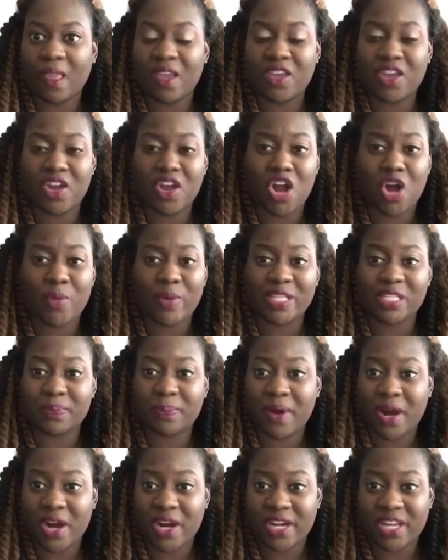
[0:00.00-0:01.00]
you're always
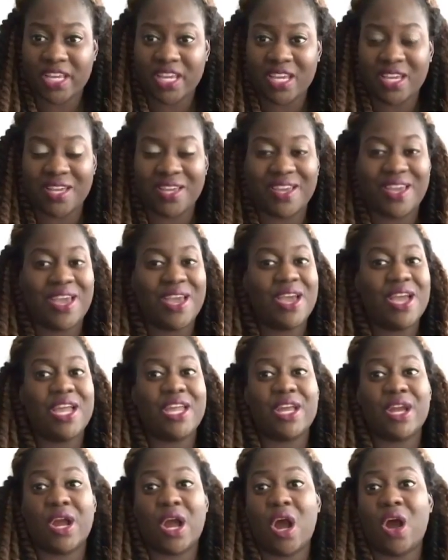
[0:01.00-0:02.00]
partying,
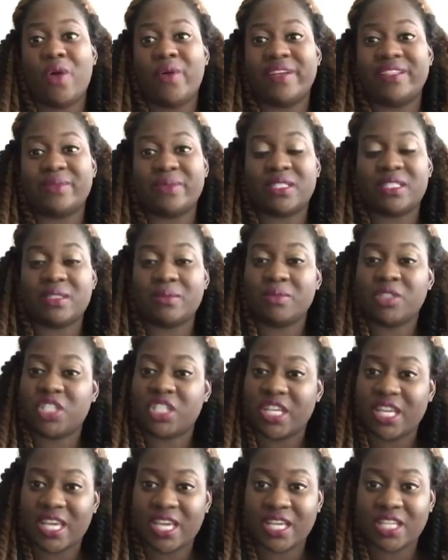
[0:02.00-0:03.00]
you're always with some
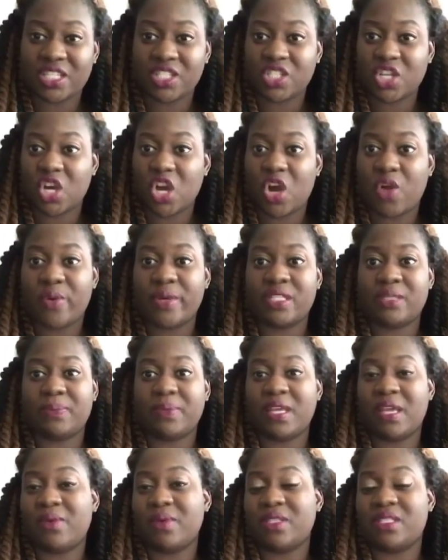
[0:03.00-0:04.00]
chicks, you're always
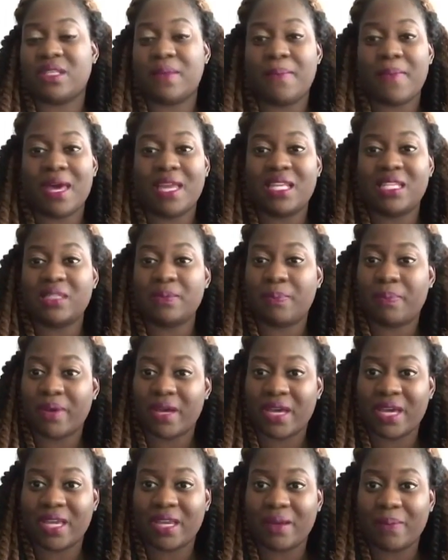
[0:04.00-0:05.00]
playing with somebody's
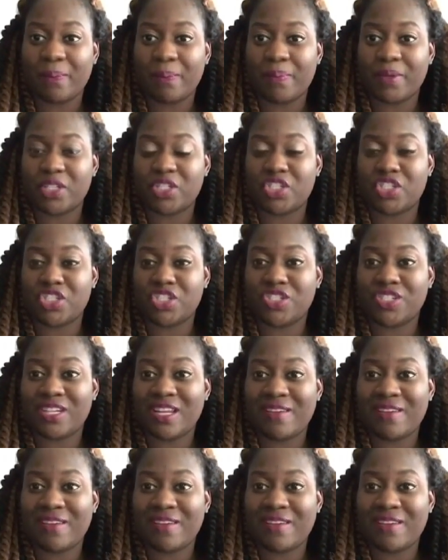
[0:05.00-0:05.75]
butt, but you're